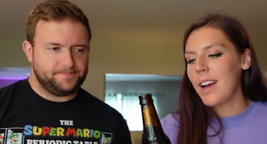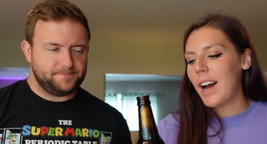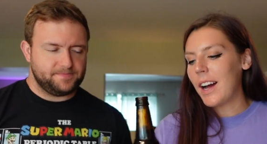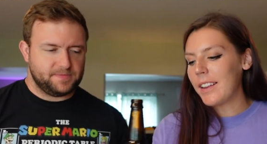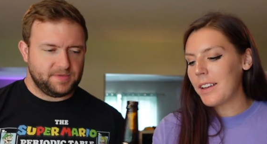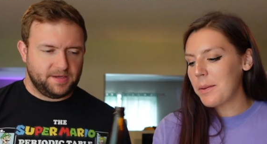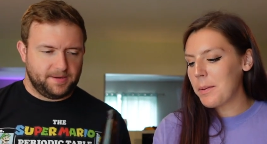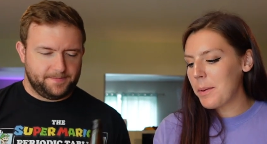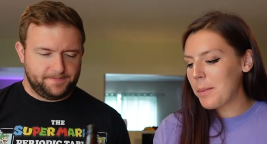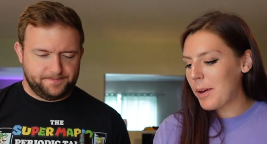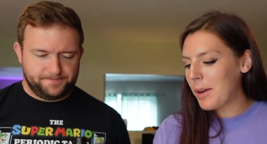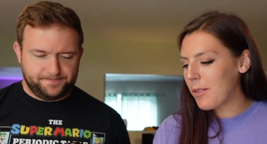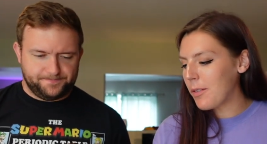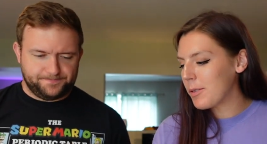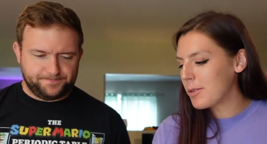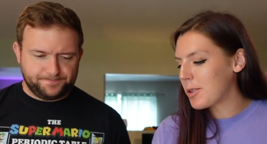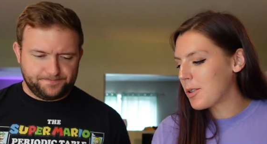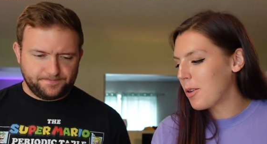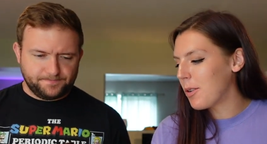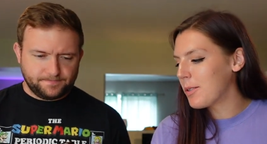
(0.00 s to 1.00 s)
Speaker 1: I think it'd be better if it
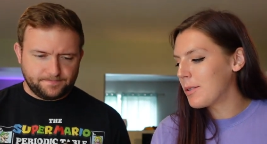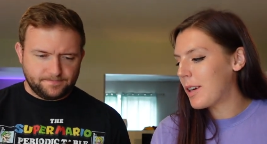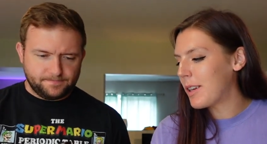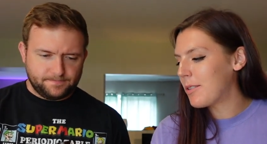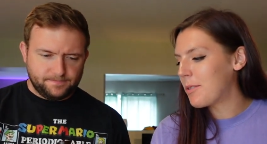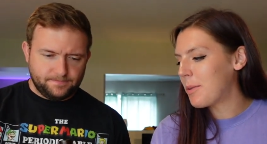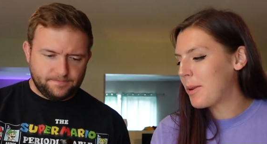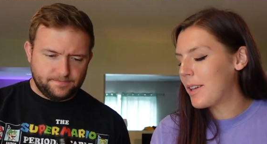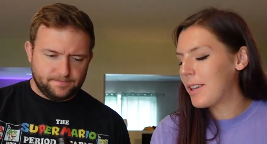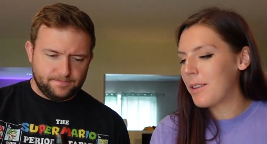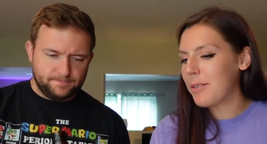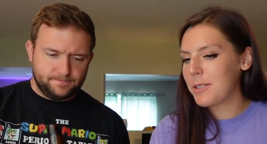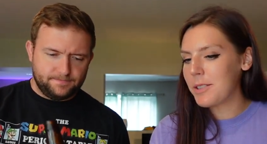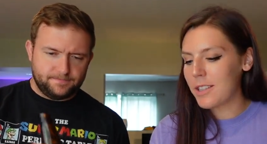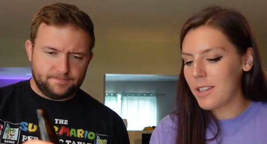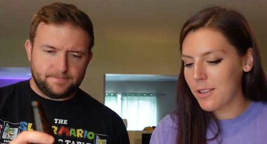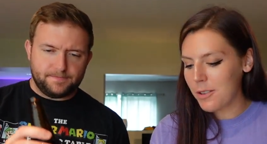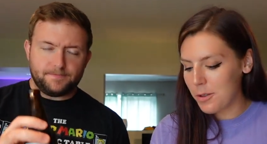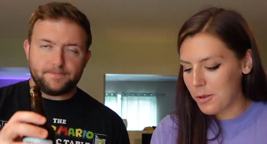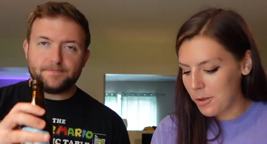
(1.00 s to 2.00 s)
was cold. I don't know why that one's
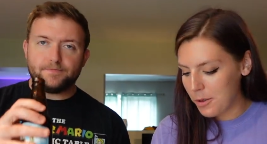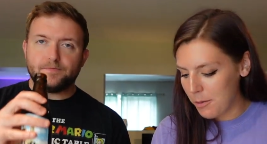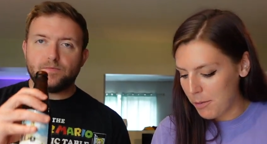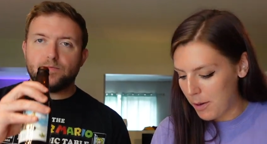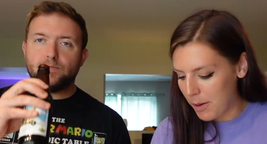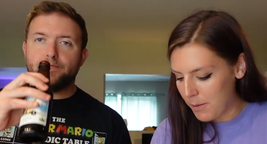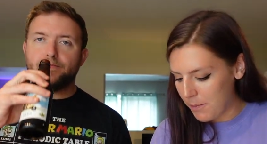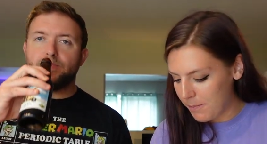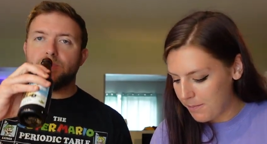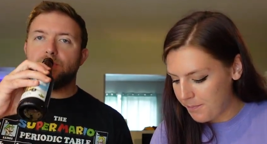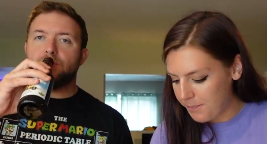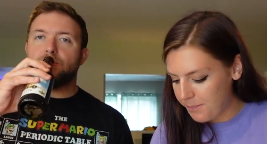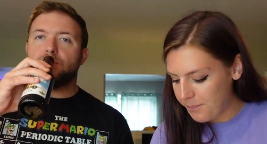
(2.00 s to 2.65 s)
not cold, but.